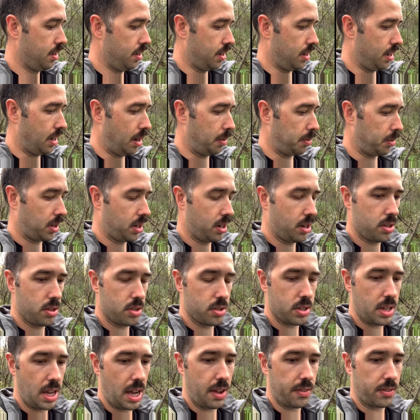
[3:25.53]
I'm gonna just
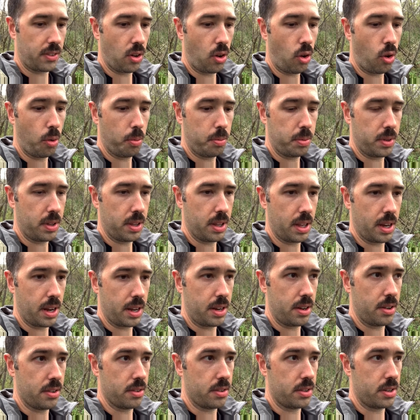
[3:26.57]
have to hope that I
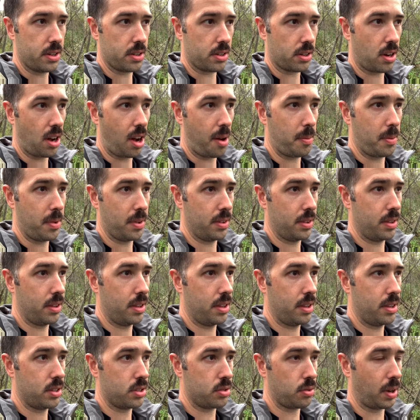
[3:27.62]
hear the deer coming
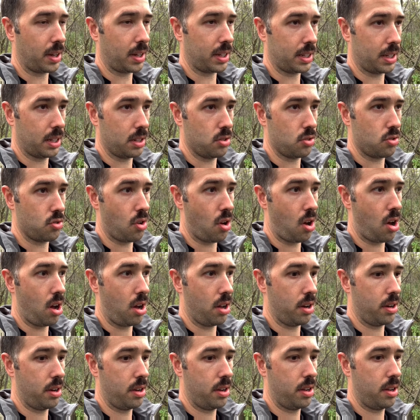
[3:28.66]
so I can get
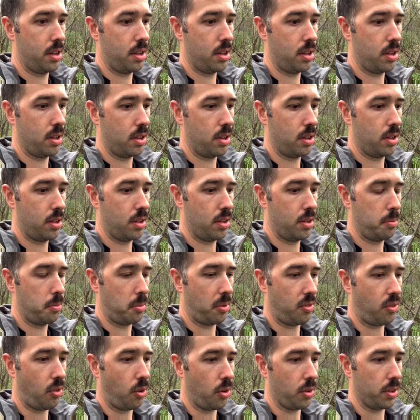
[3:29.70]
drawn
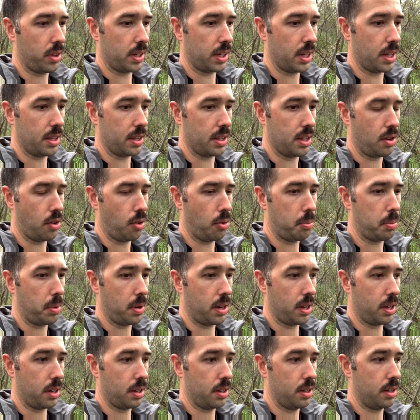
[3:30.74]
before they get in the
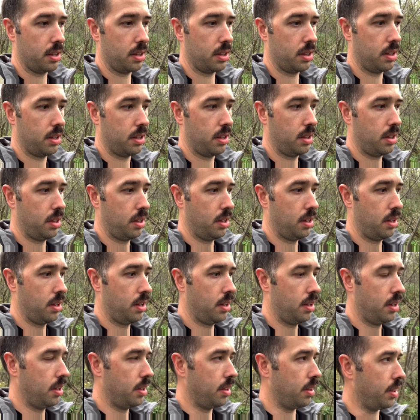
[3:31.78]
opening.
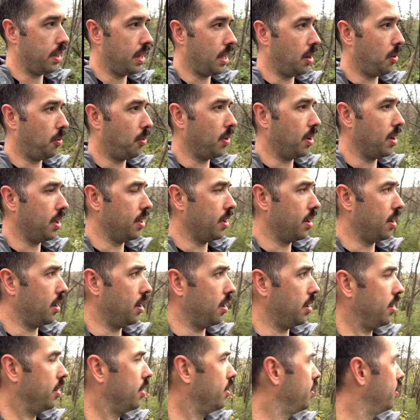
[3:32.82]
That way
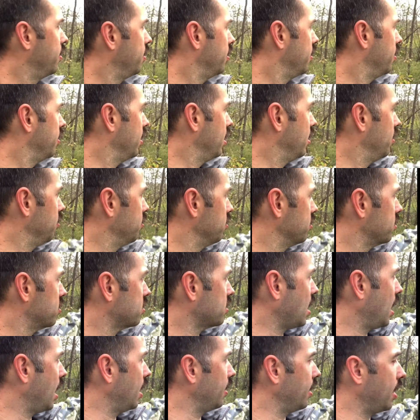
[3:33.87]
they don't
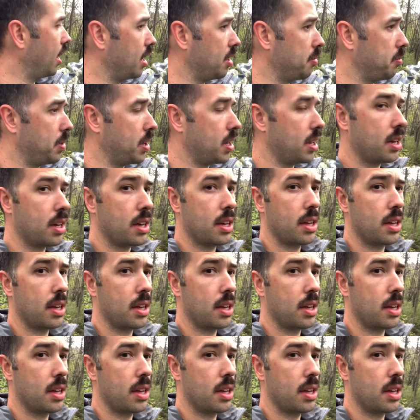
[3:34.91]
skyline me.